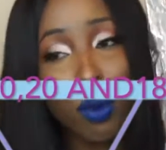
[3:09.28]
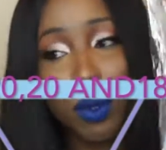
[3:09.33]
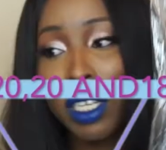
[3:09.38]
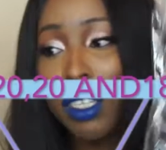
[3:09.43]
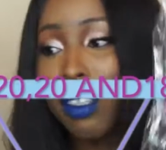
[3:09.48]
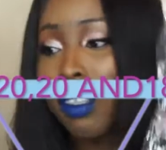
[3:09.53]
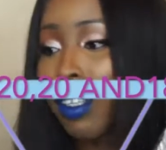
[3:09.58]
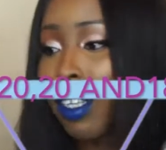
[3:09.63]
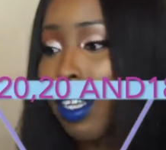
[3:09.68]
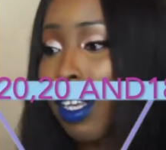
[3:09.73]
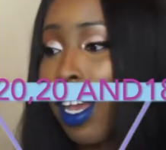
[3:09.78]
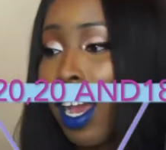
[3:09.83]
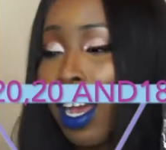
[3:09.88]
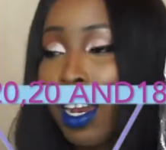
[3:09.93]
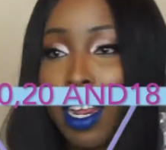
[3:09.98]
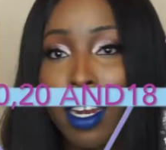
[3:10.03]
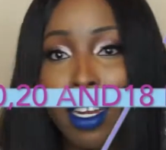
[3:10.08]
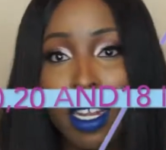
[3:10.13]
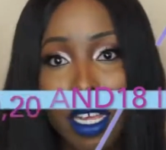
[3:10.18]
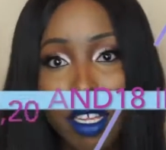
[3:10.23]
20
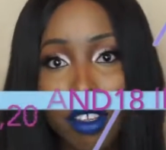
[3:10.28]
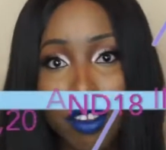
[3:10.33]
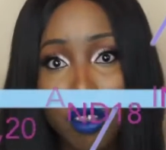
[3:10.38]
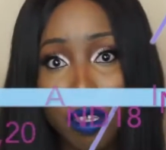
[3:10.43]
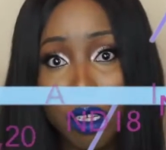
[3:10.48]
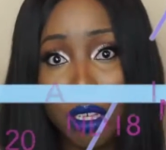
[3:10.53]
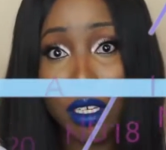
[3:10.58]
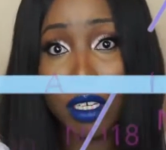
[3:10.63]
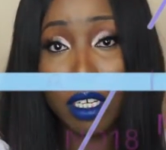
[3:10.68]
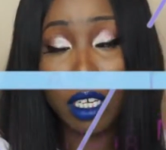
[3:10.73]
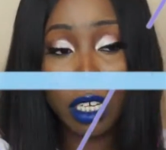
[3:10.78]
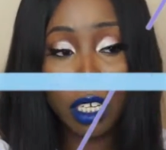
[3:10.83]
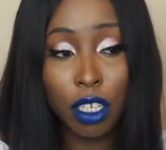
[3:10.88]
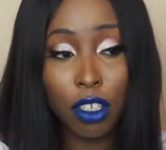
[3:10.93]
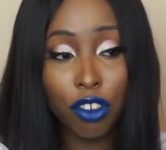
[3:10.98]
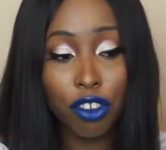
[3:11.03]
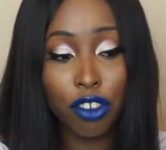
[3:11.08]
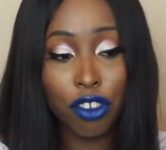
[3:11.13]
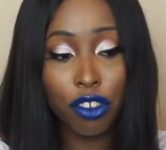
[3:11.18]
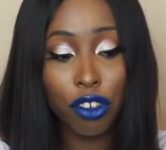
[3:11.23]
and an 18
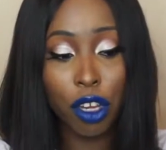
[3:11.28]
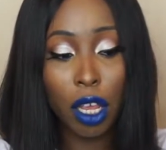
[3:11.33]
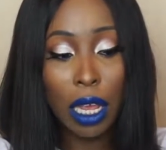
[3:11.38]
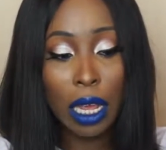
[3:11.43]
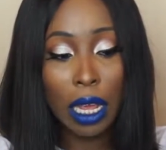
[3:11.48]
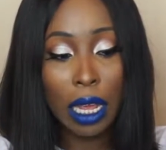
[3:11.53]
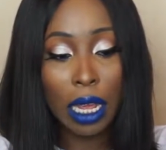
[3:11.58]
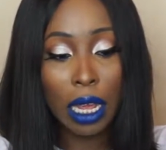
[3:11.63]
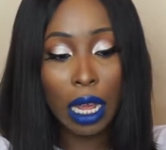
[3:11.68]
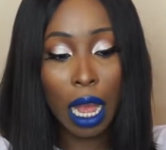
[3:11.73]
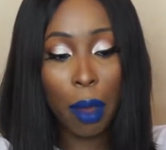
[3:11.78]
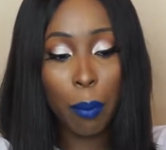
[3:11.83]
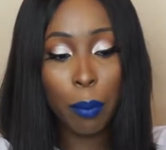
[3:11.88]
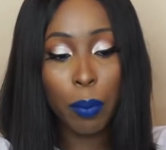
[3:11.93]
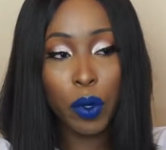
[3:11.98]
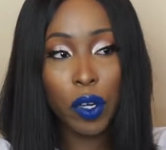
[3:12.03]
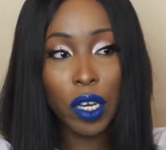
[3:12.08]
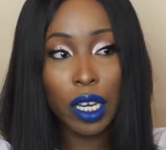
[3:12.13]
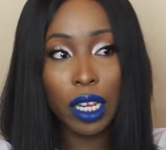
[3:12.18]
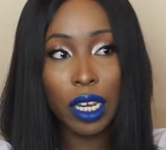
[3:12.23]
inch
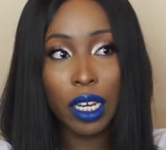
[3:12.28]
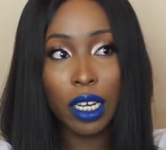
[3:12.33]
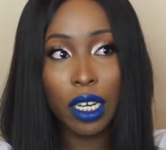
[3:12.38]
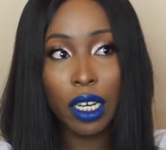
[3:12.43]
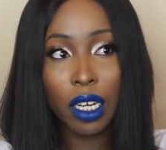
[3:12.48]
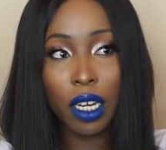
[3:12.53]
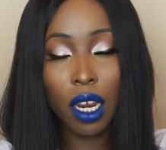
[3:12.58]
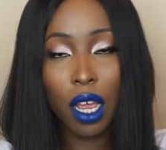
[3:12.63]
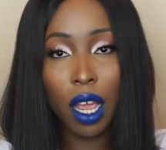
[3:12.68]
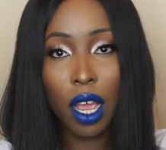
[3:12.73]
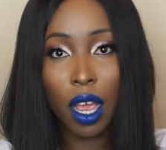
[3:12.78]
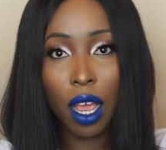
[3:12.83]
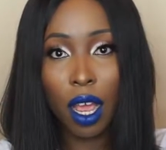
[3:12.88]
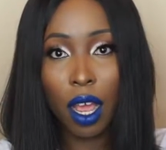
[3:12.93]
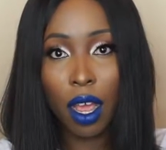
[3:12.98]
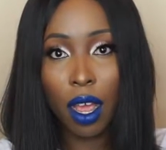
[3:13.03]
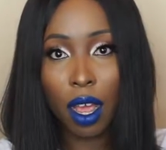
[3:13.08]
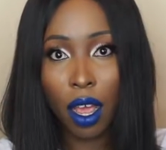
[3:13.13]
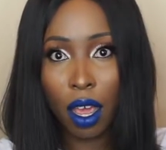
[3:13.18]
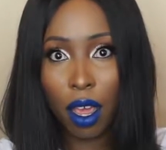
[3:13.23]
Cambodian
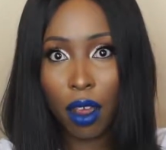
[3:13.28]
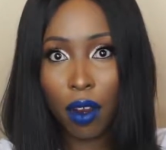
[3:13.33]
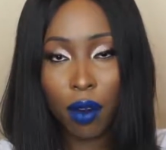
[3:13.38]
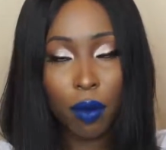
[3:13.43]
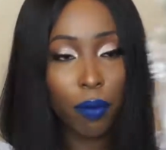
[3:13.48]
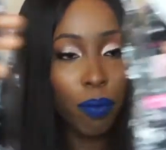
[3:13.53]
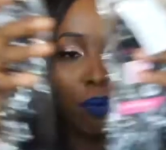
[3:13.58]
hair.